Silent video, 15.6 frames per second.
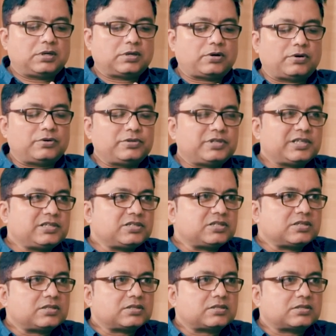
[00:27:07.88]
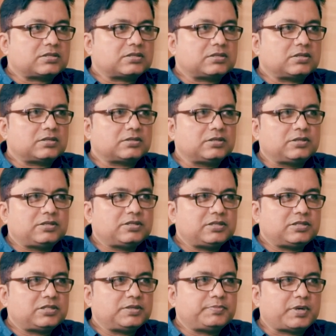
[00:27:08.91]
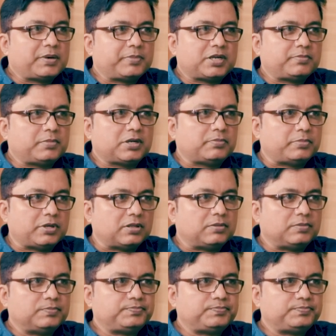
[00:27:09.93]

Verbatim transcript: contentious Citizenship Amendment Bill,